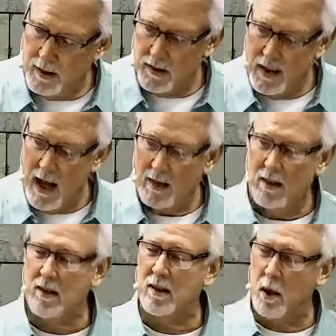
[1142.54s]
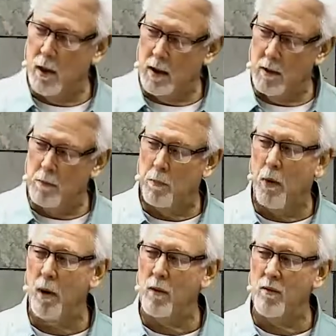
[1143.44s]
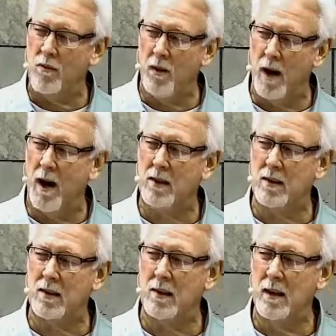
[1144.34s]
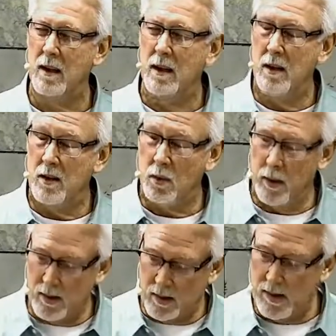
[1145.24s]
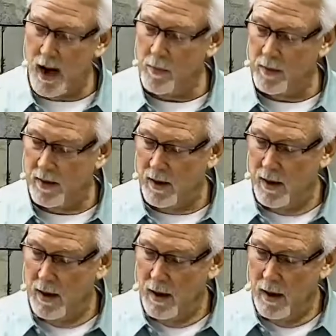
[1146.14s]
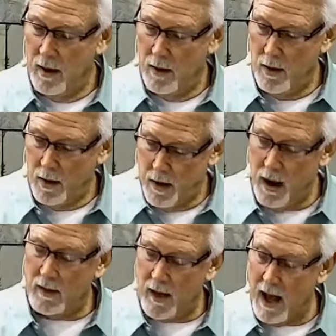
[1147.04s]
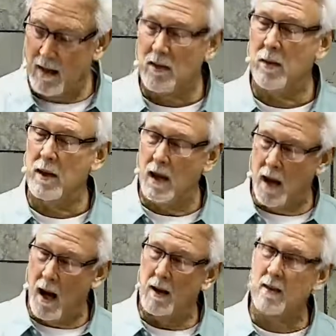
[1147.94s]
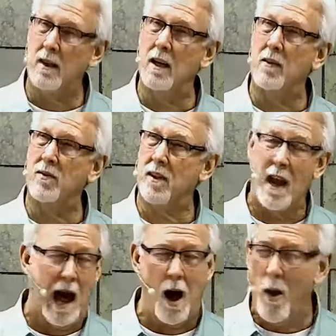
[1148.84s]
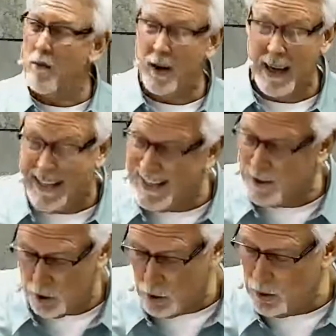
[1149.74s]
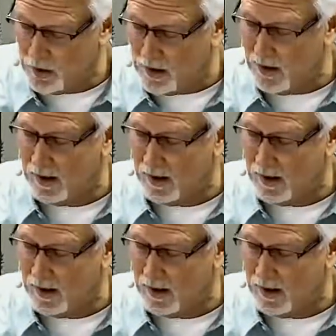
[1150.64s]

necessary and important for us to accept God's answering and God's gifts, however, He chooses